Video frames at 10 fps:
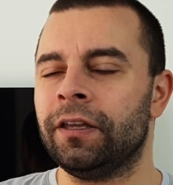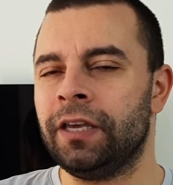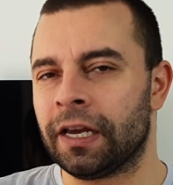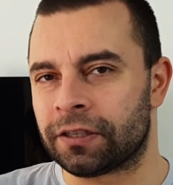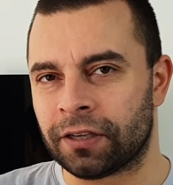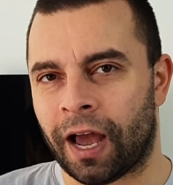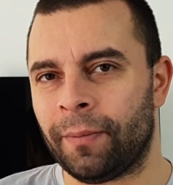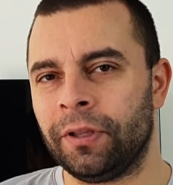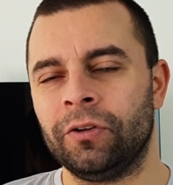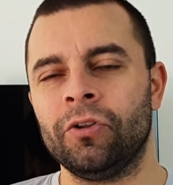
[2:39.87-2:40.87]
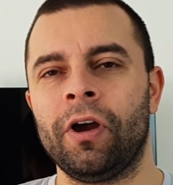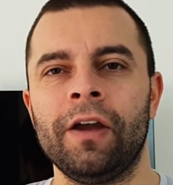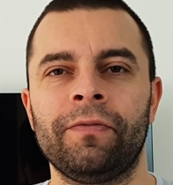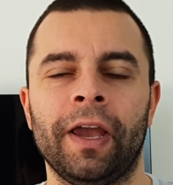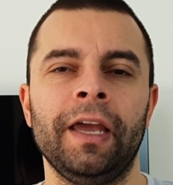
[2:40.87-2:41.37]
Yes, I mean, you don't
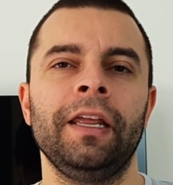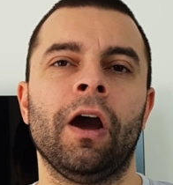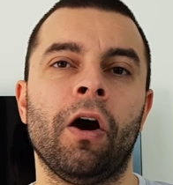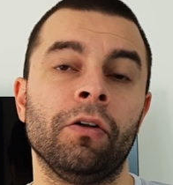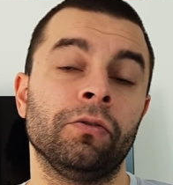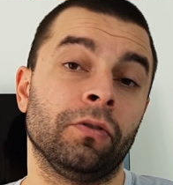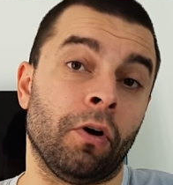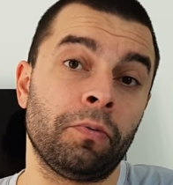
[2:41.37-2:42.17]
have any you know,